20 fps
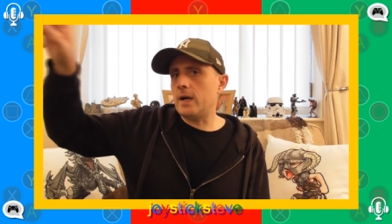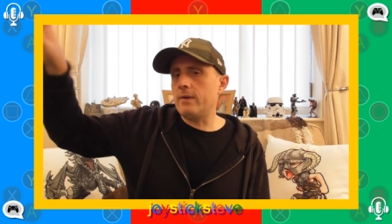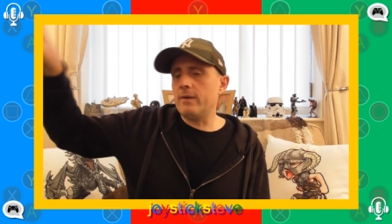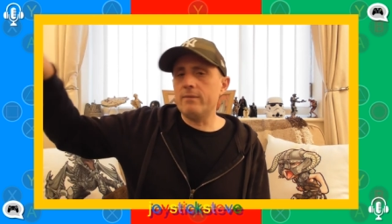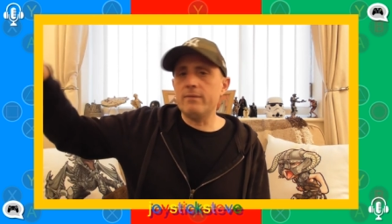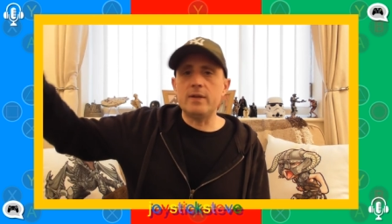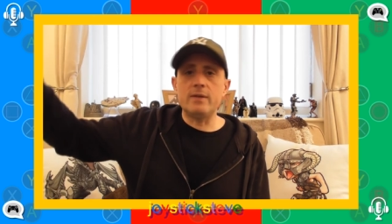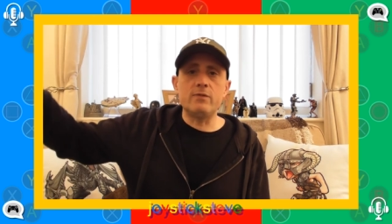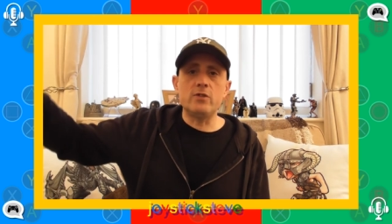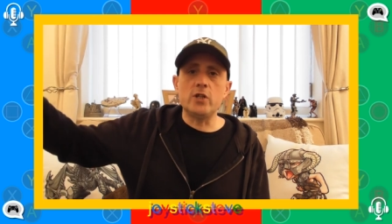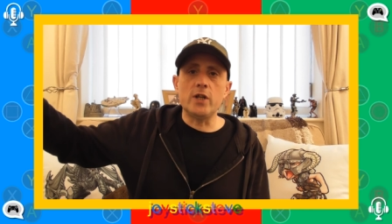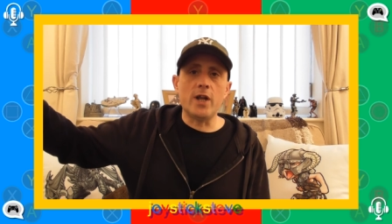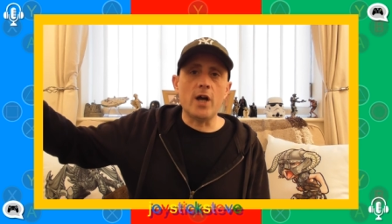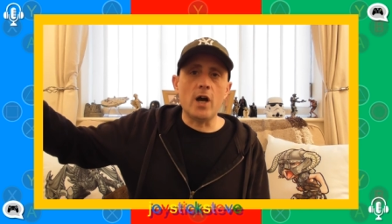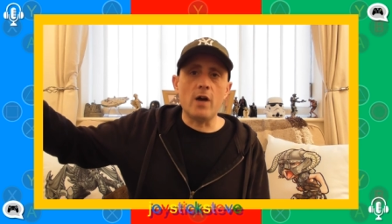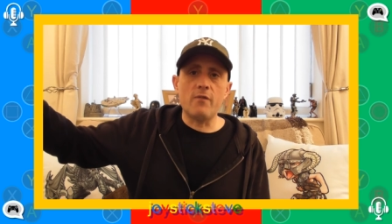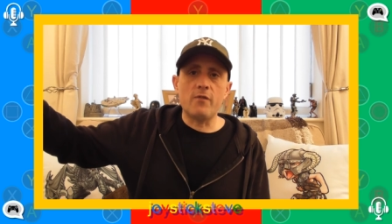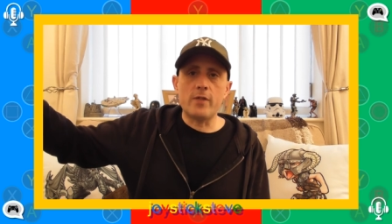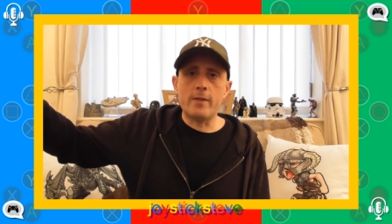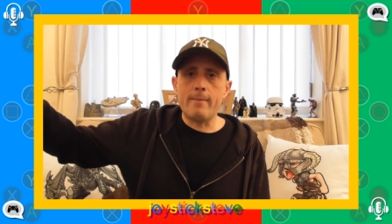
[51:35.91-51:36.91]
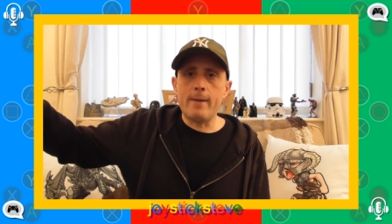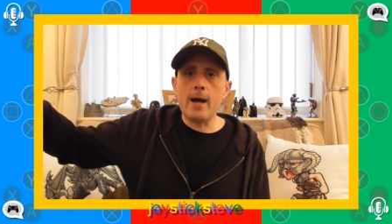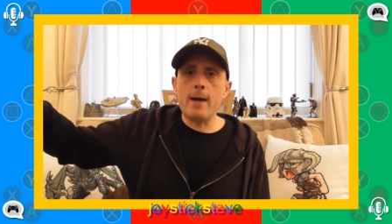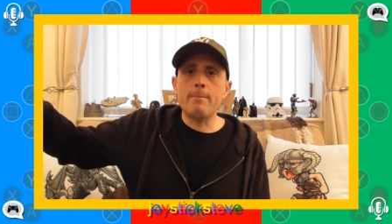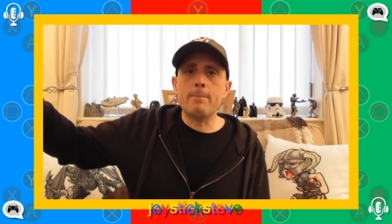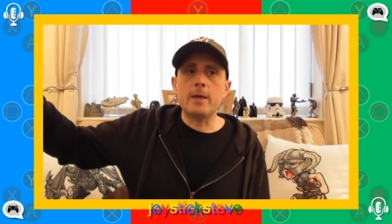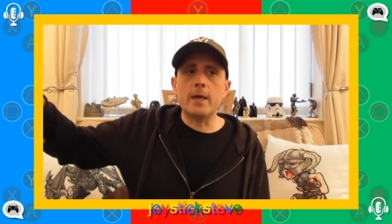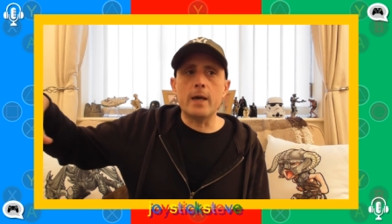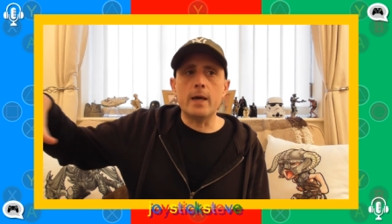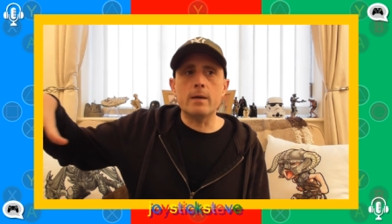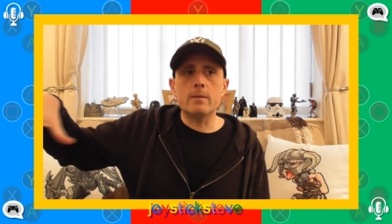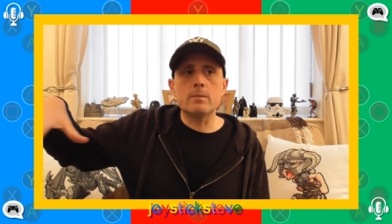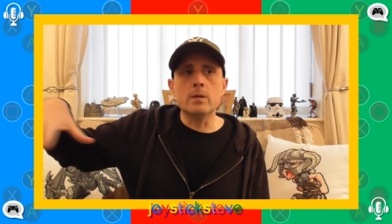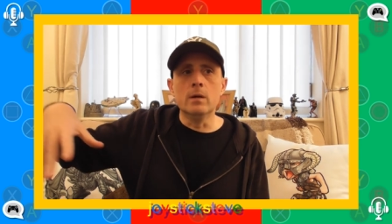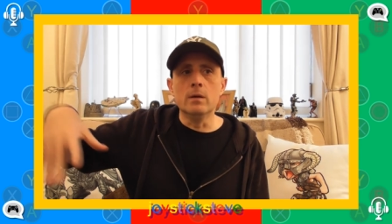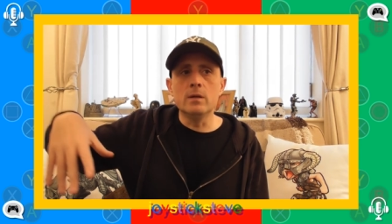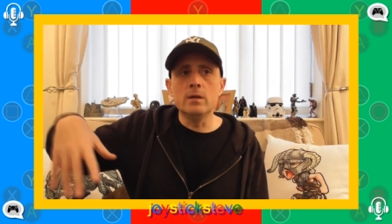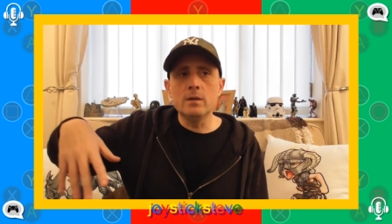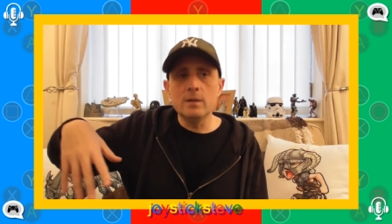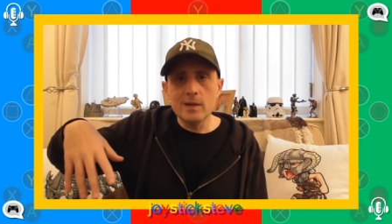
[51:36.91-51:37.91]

I haven't even done half of the map yet.